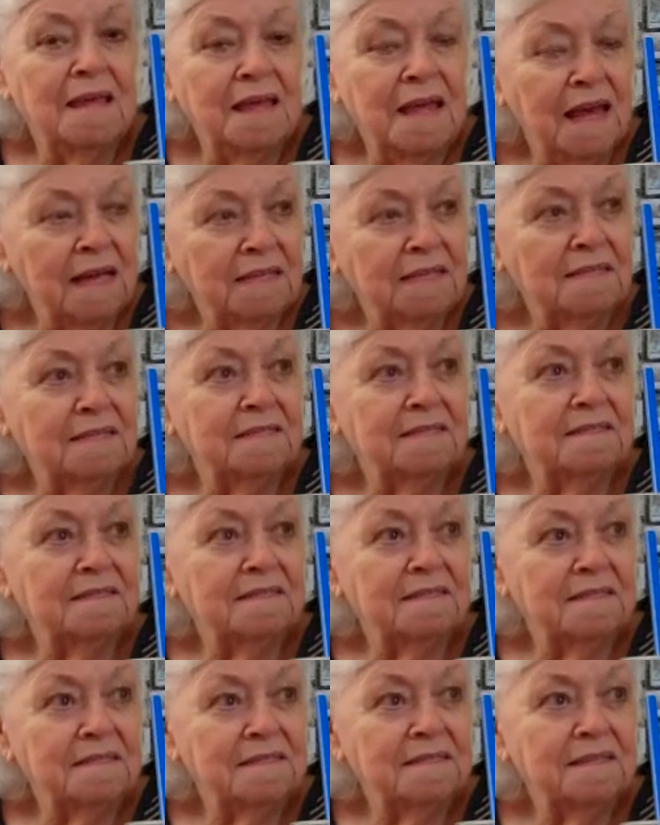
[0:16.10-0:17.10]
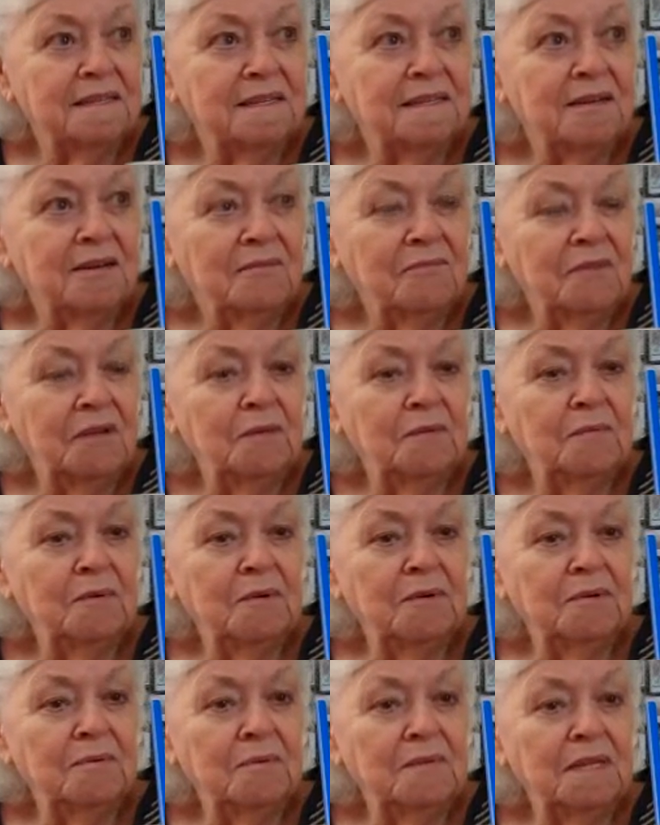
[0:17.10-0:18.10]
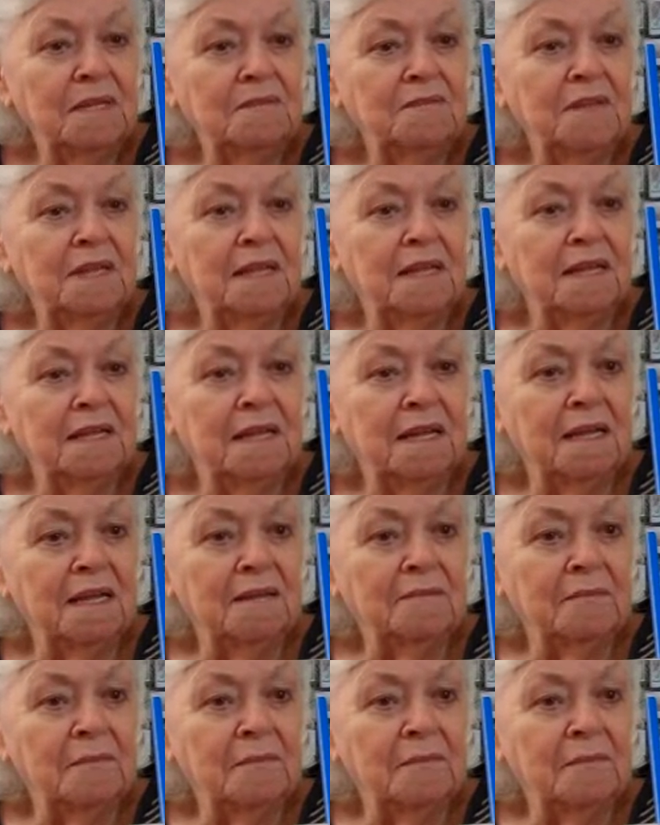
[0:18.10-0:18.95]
Yes. We were living in